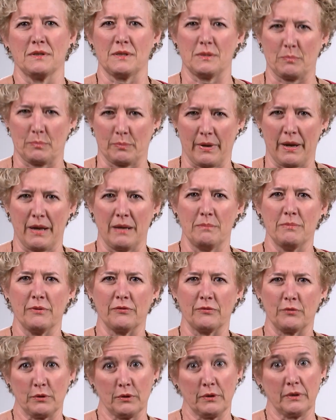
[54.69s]
spread
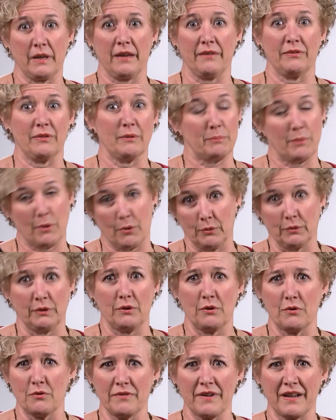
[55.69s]
before you gave the
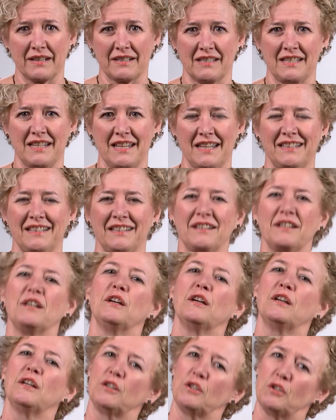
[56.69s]
polio vaccine?
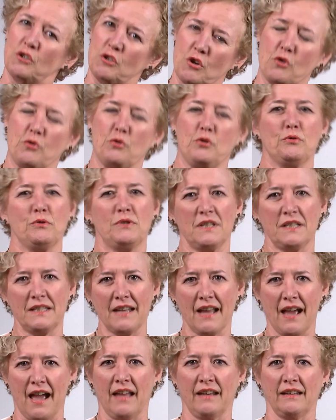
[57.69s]
No, you did
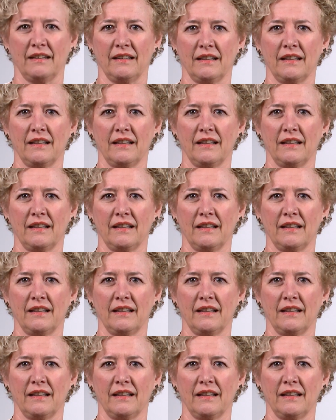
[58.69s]
not.